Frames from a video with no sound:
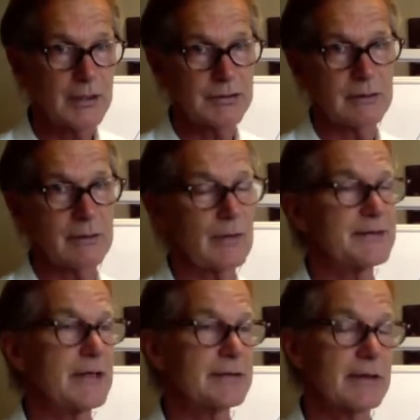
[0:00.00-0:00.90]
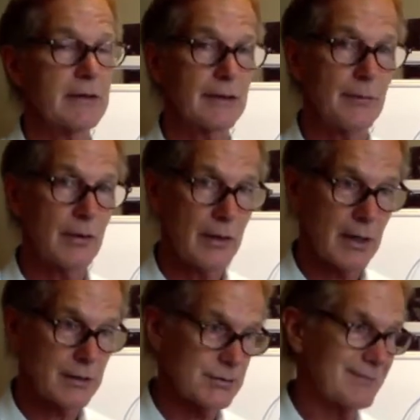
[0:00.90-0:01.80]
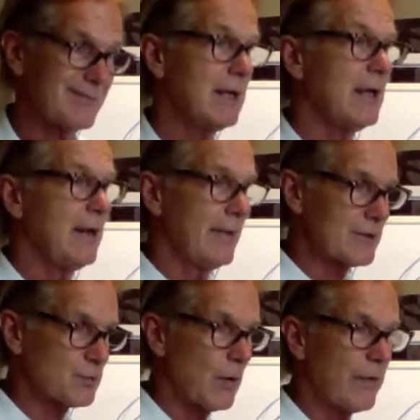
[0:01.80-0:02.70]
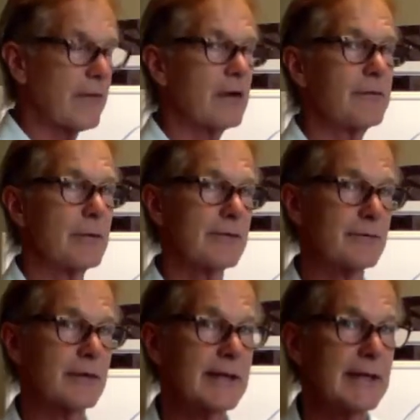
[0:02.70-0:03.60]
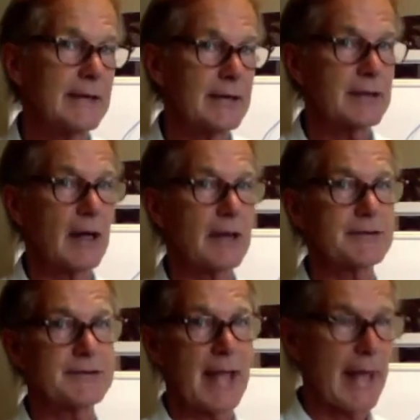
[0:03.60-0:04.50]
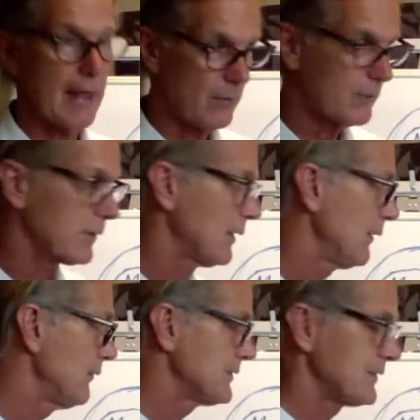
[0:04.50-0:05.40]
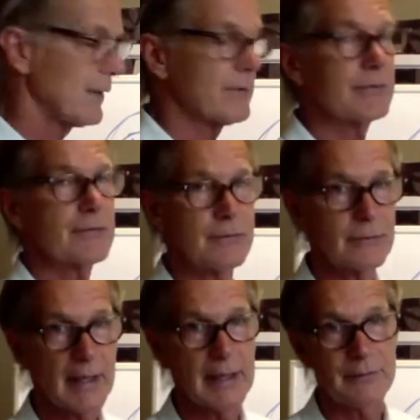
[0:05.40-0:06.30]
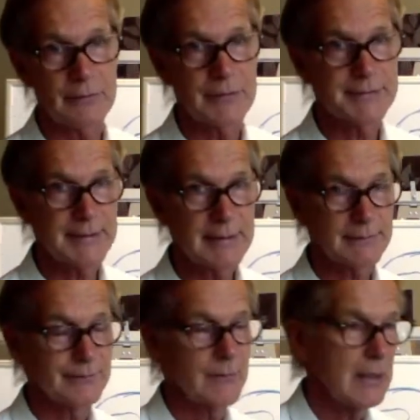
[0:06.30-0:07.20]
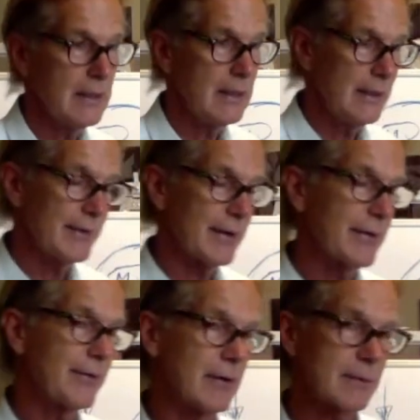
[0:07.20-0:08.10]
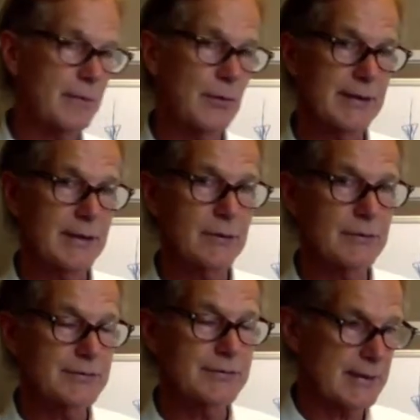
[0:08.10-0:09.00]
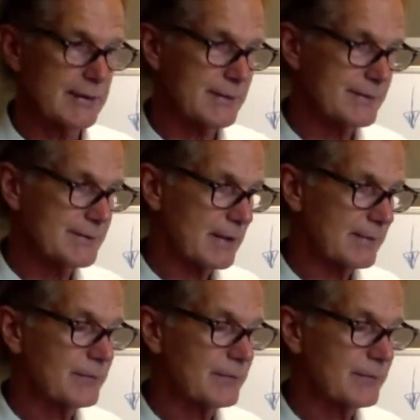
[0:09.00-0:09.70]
oxygen, the red cells to carry more oxygen. That's one therapy for getting the toxins out of the cells through the skin. The other therapy we use is